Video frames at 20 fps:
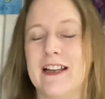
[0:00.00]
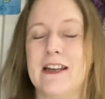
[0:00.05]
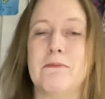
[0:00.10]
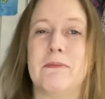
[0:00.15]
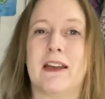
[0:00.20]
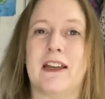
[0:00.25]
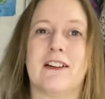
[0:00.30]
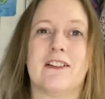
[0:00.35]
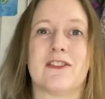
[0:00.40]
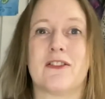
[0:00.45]

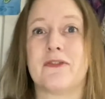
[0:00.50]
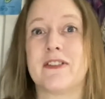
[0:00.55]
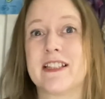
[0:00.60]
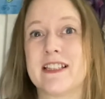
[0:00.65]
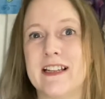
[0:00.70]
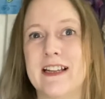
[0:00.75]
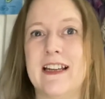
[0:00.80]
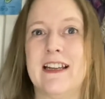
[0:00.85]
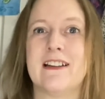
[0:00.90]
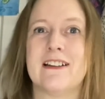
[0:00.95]
because
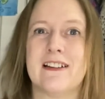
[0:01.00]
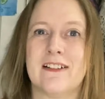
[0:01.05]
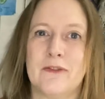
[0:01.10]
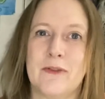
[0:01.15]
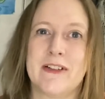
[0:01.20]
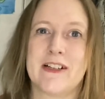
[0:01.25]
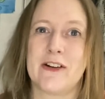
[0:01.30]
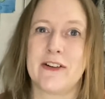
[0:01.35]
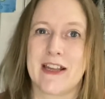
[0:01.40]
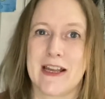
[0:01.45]
obviously we
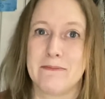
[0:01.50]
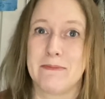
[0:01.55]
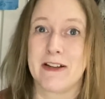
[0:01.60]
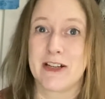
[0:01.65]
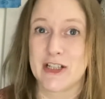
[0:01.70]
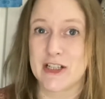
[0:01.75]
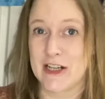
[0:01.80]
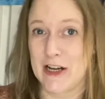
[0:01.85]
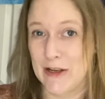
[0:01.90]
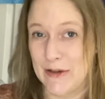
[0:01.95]
don't get much
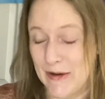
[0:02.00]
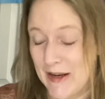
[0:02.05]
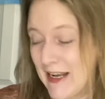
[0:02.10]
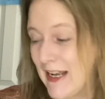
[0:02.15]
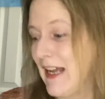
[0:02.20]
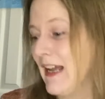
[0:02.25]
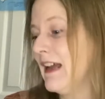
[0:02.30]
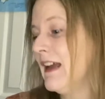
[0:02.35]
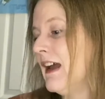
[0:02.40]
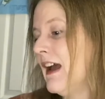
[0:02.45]
snow
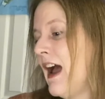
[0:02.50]
here,